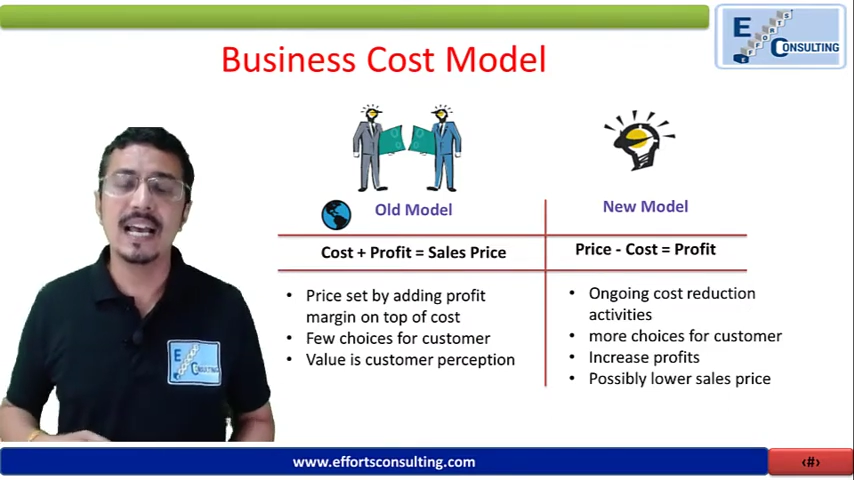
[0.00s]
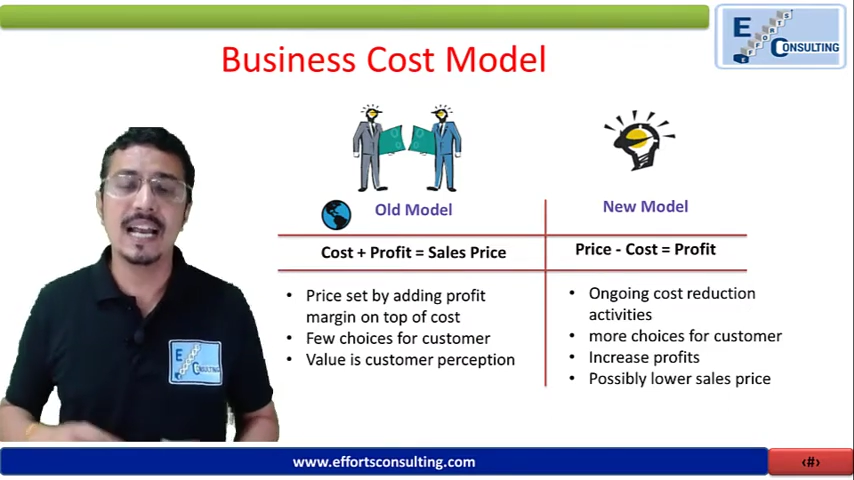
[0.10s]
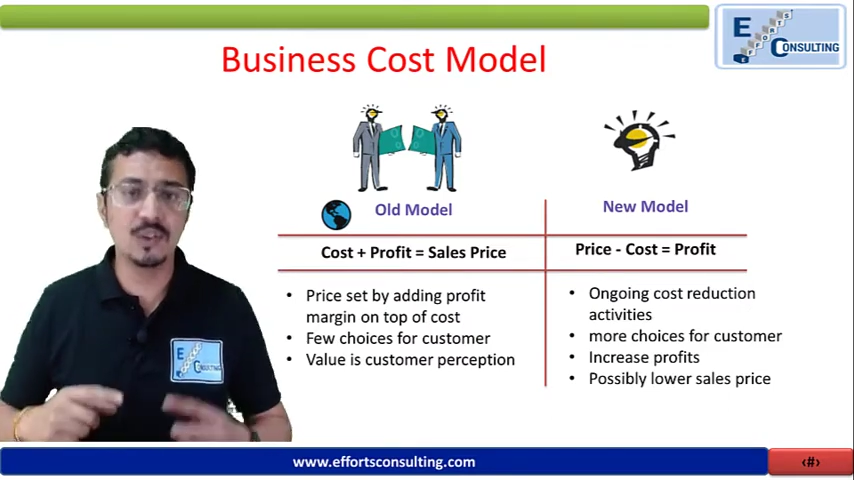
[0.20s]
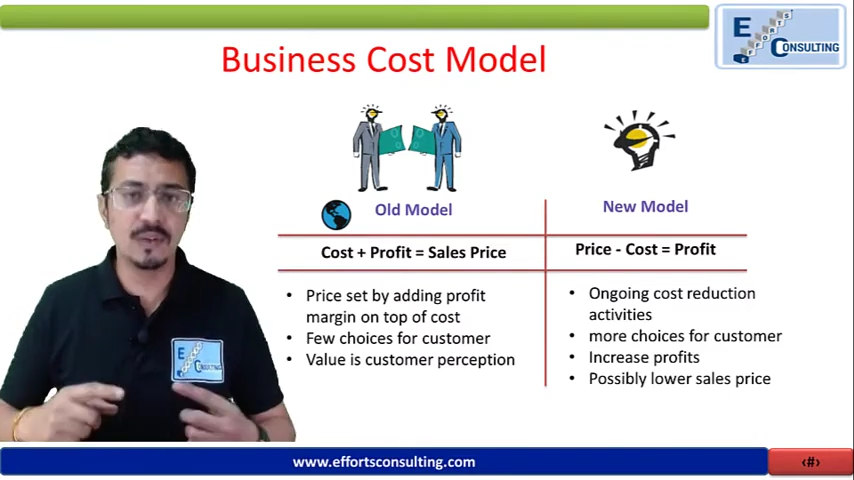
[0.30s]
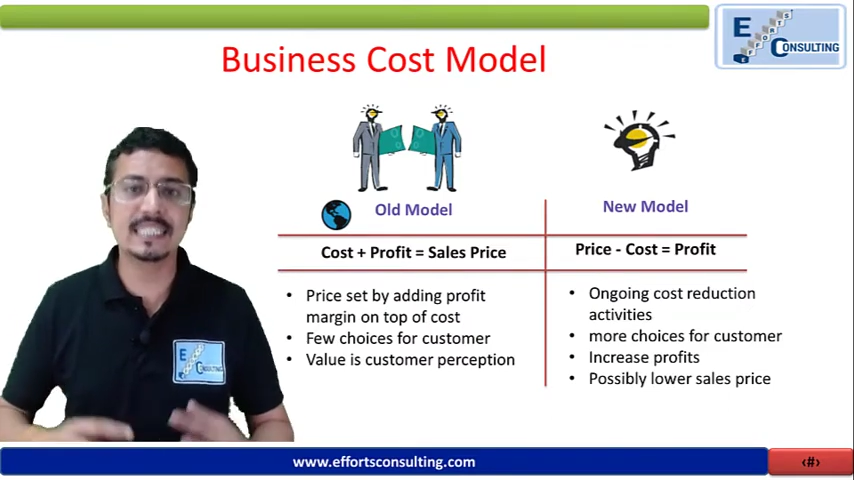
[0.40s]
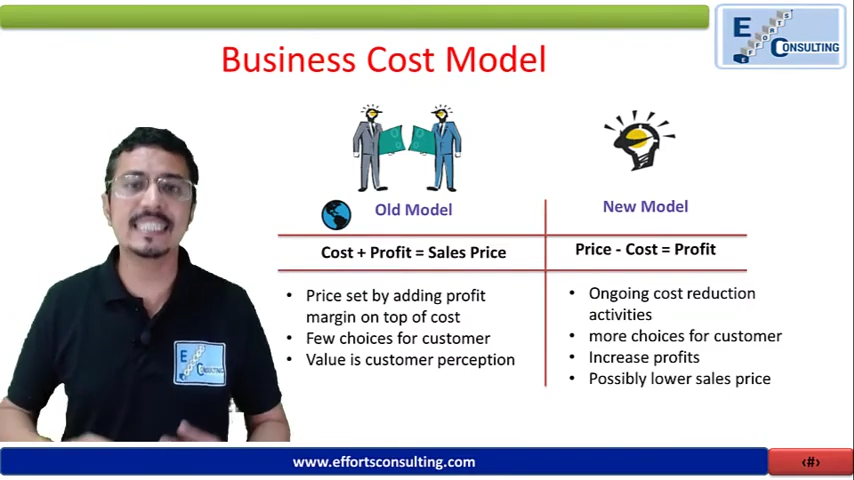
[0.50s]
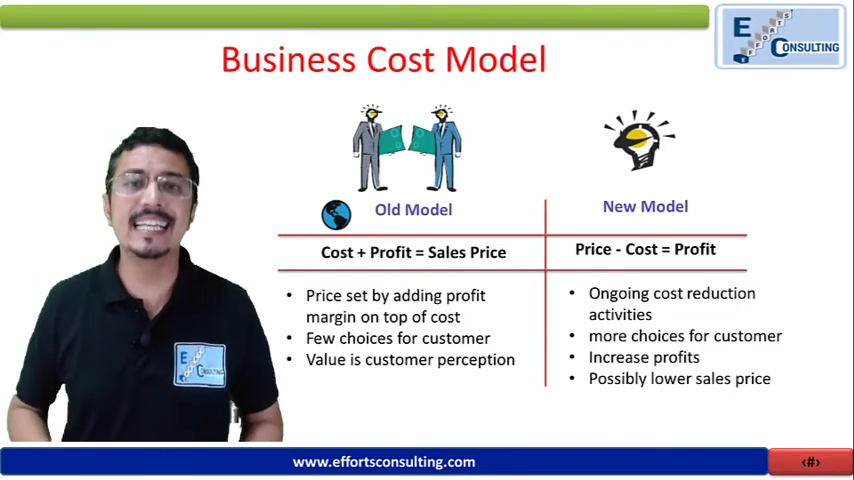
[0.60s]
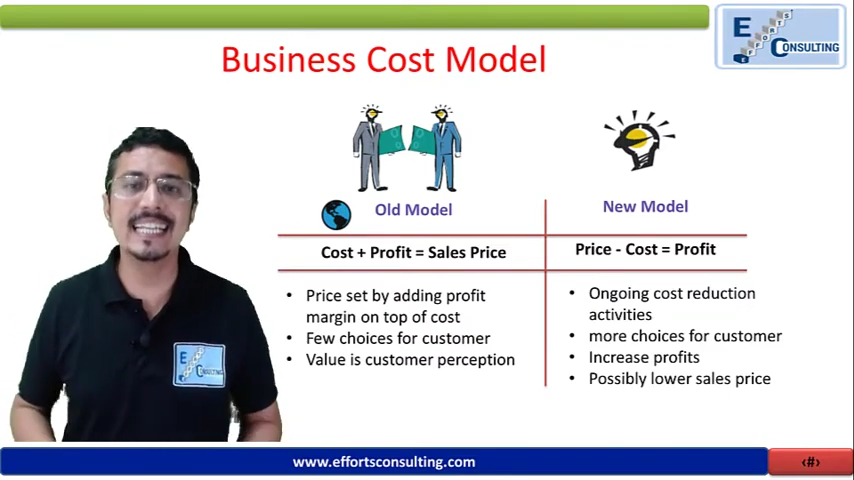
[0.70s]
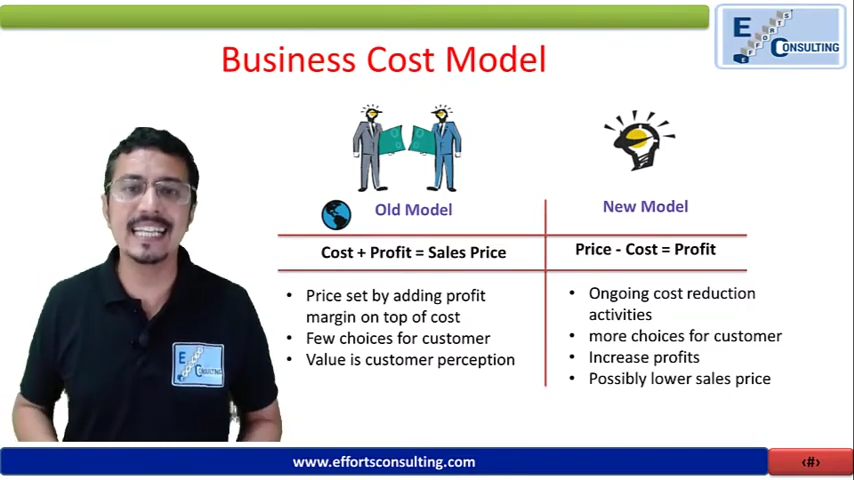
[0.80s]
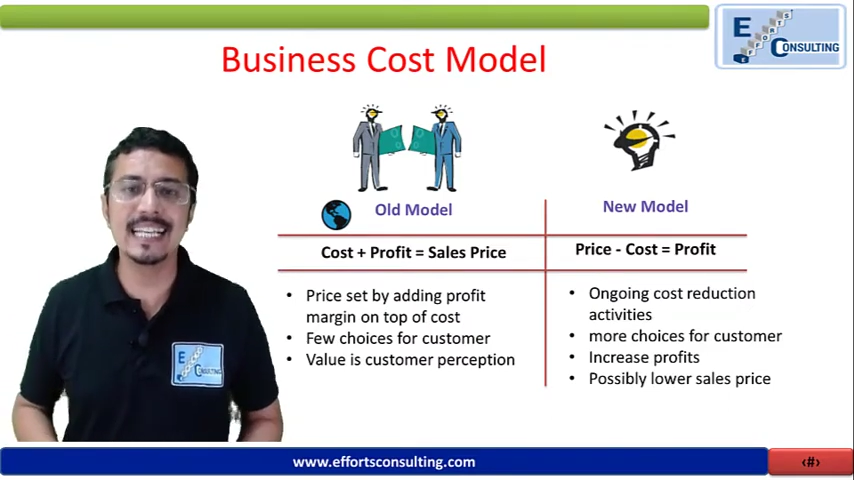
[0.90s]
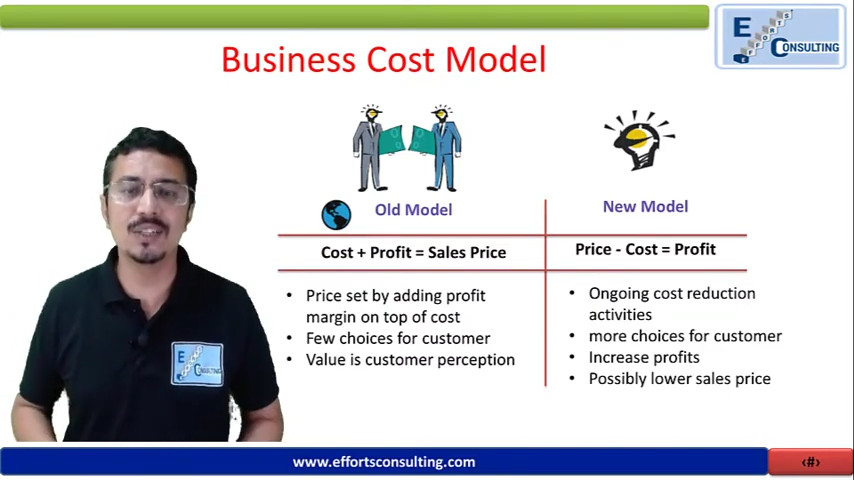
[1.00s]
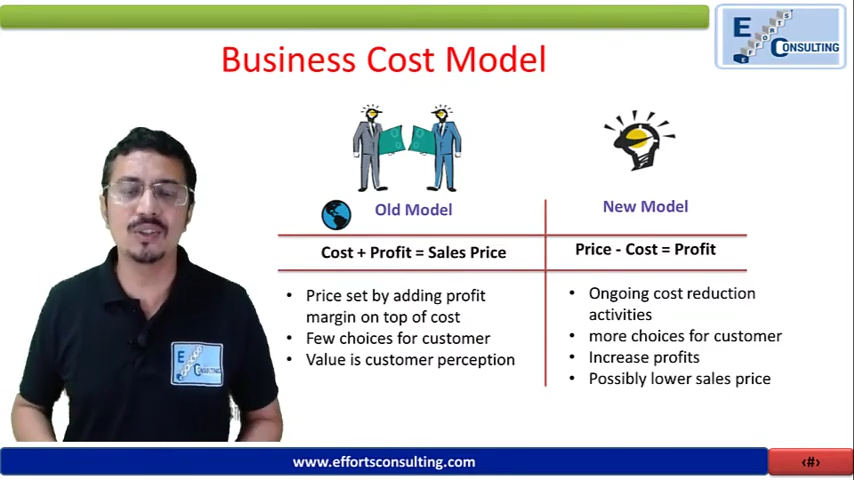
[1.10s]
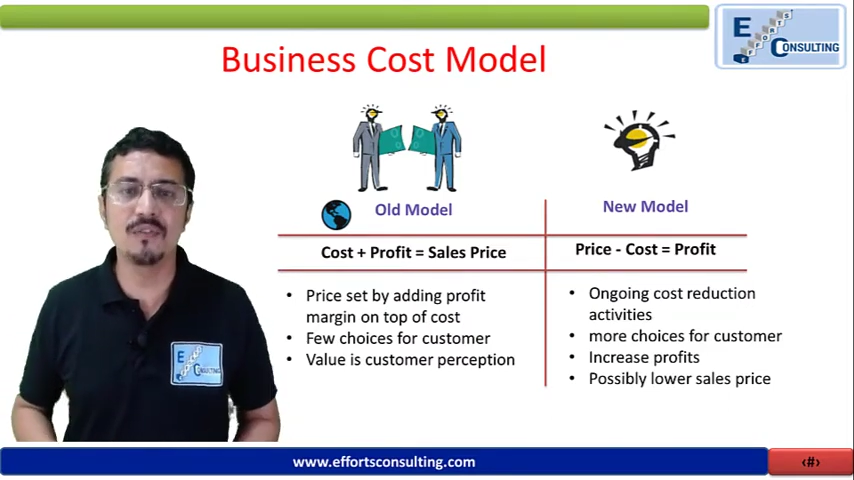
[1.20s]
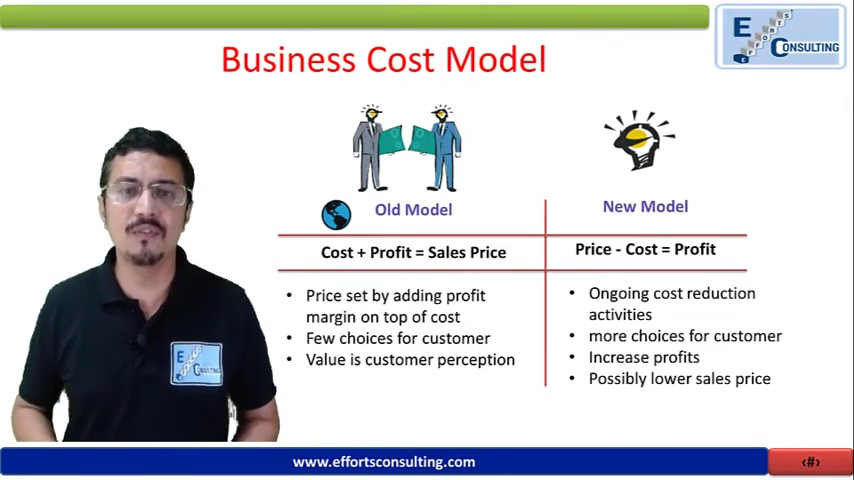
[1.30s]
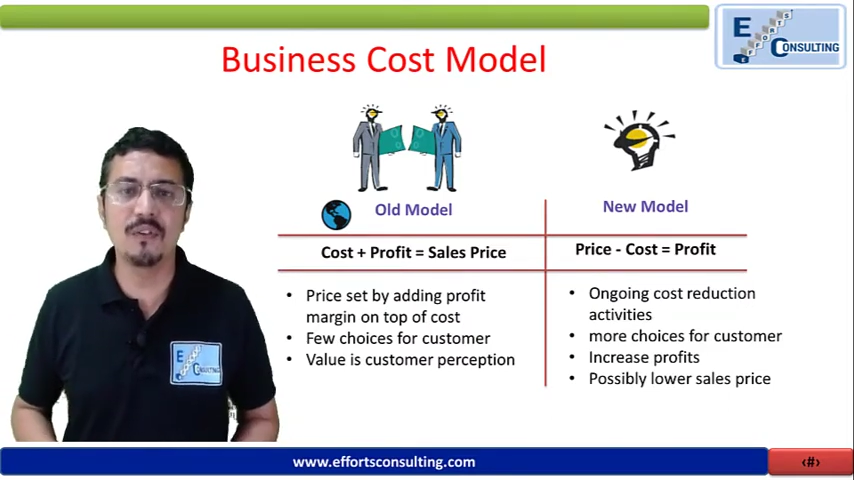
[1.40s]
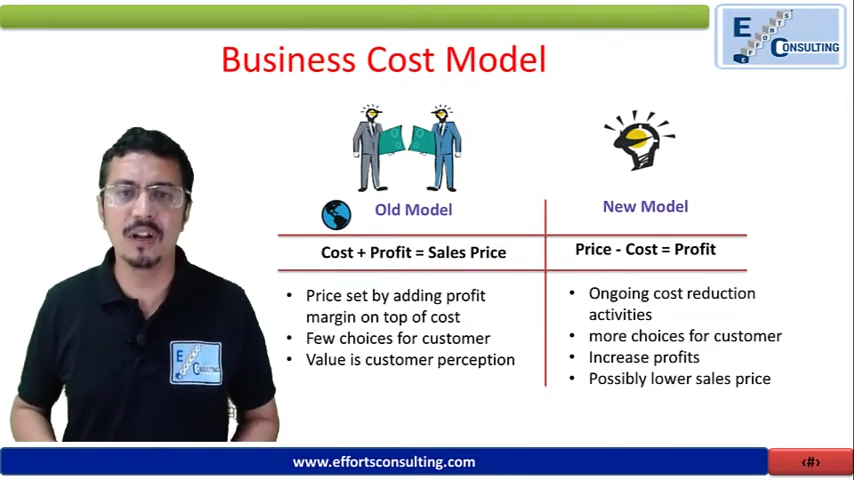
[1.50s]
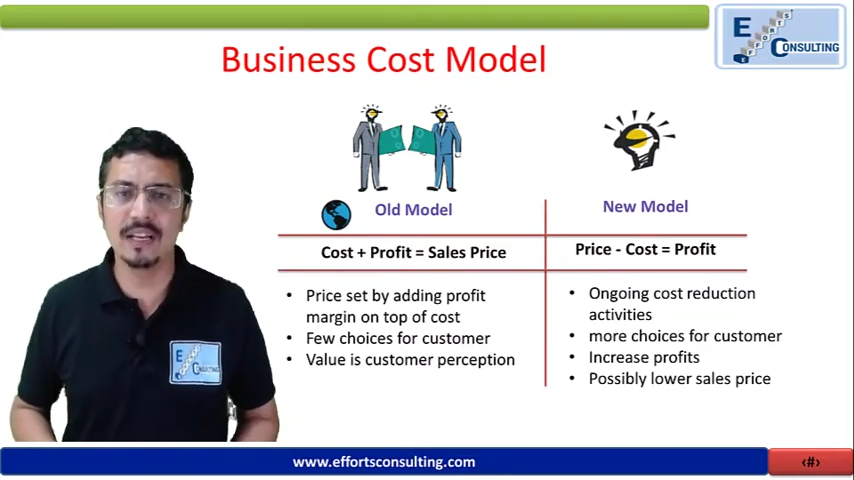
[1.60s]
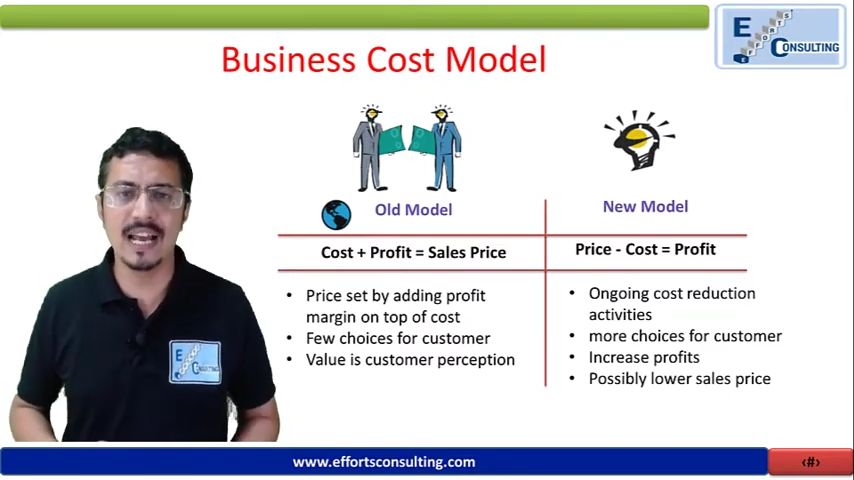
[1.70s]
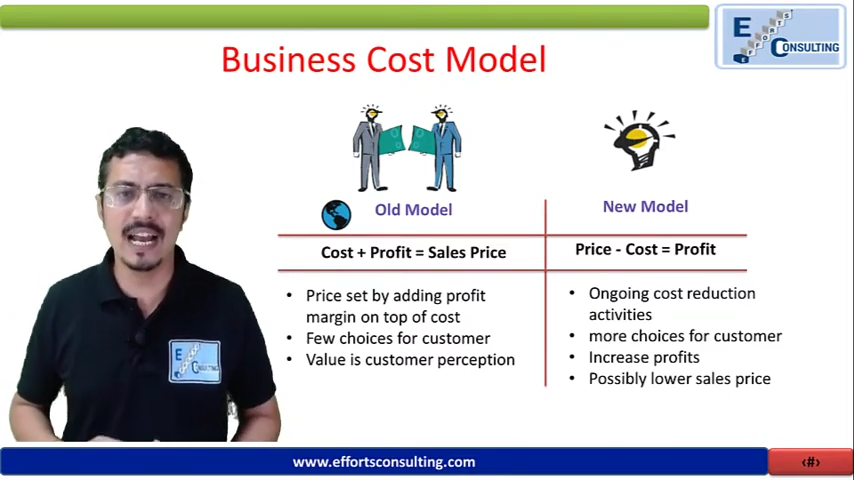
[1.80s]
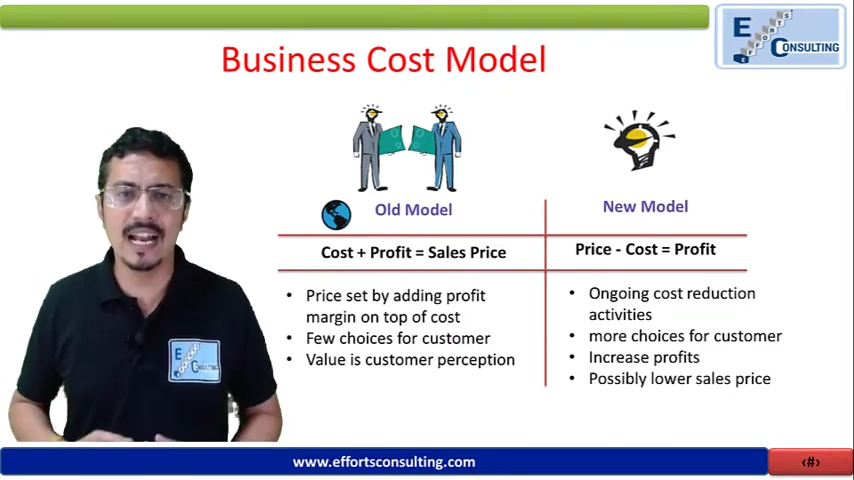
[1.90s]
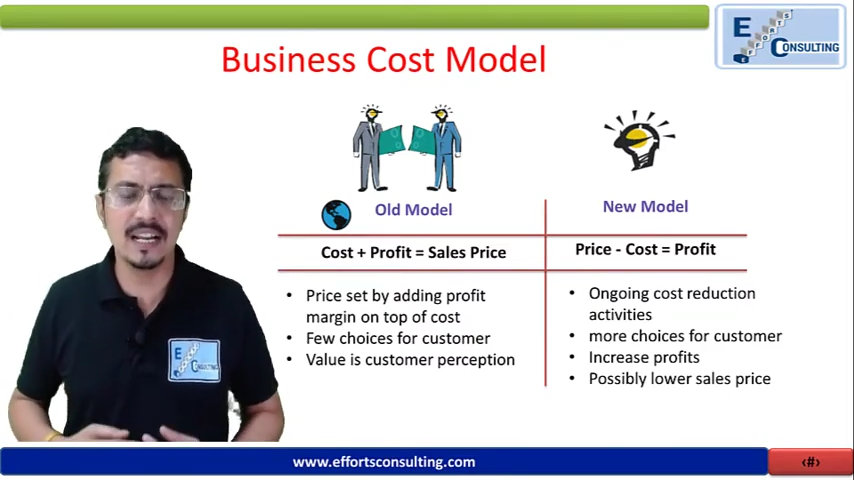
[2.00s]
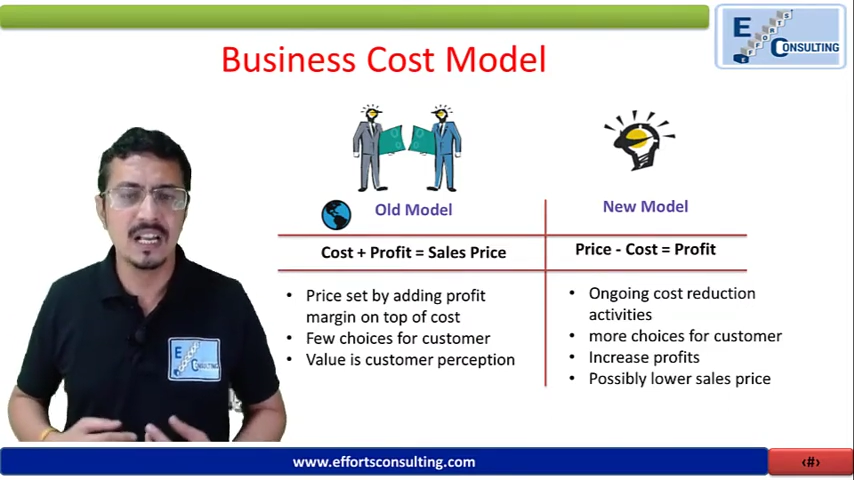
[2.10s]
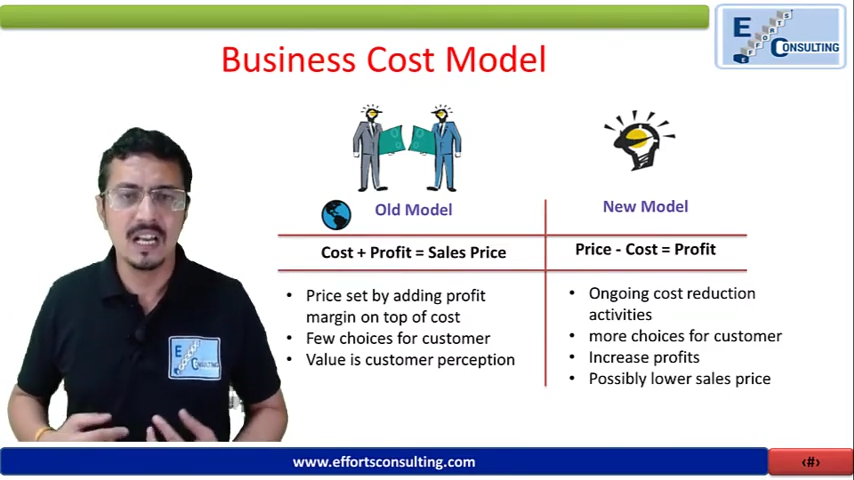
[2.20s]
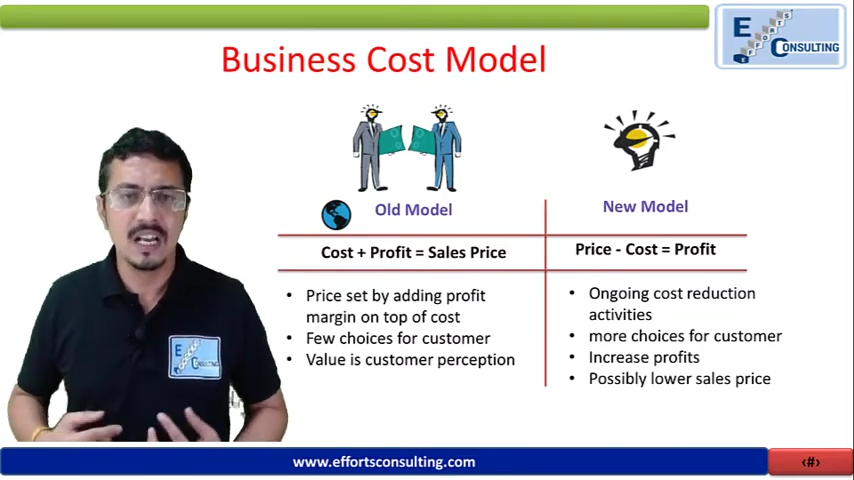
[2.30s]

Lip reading: and you are selling it to the world. And